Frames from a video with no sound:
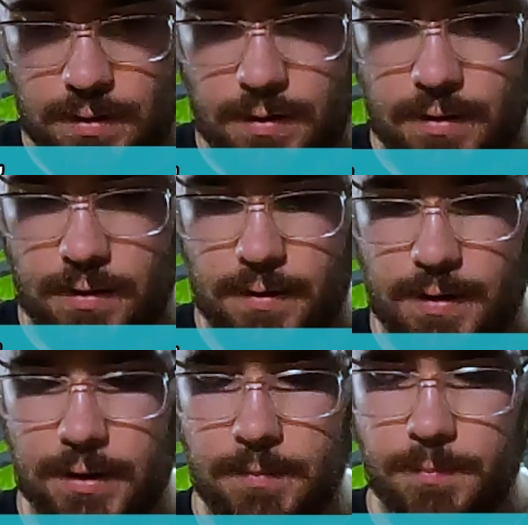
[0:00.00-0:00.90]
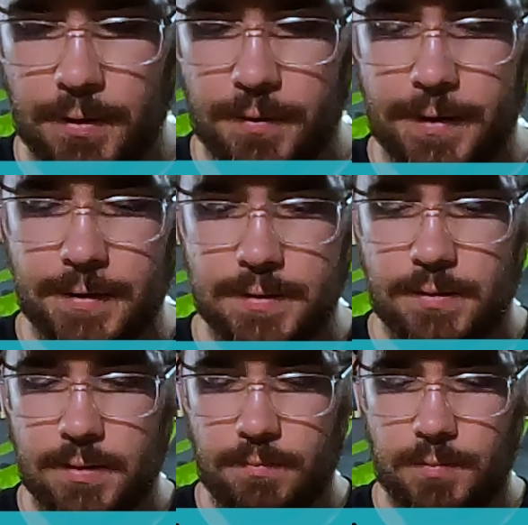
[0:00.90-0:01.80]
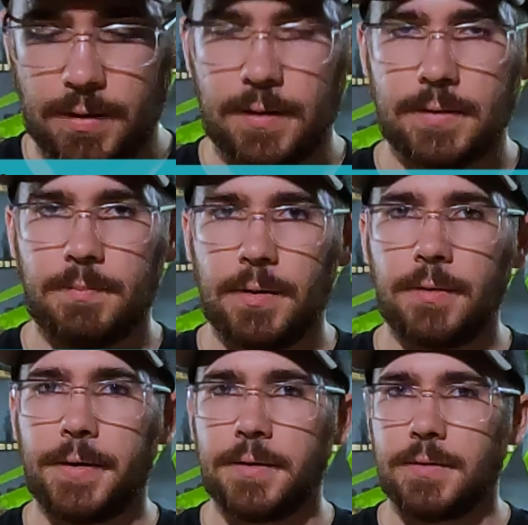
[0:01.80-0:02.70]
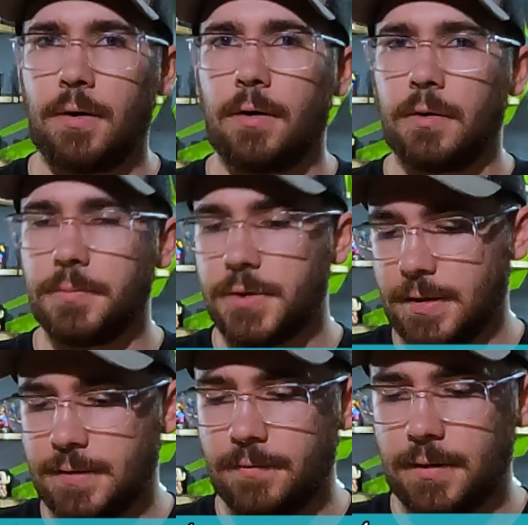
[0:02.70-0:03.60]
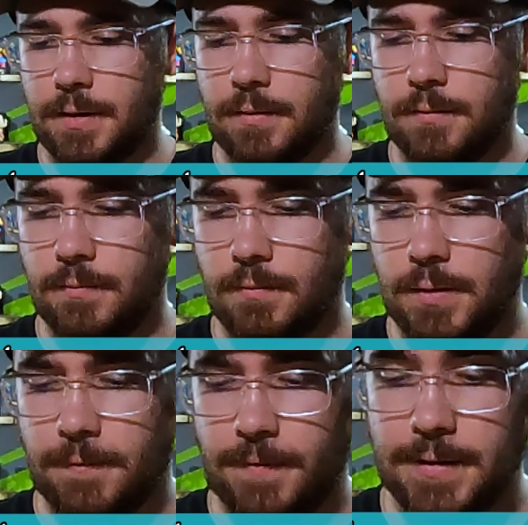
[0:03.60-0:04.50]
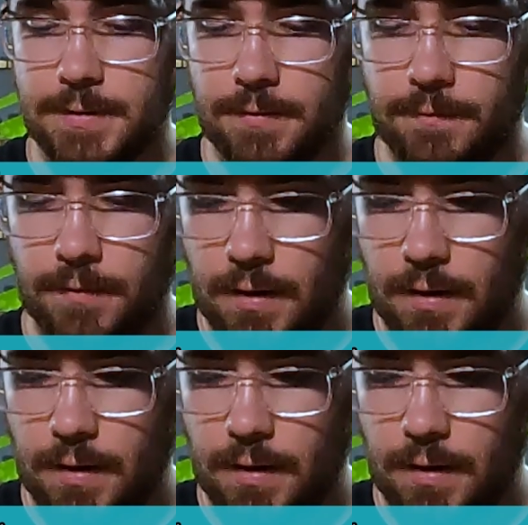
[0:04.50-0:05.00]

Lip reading: any buildings, because buildings are objectively defensive.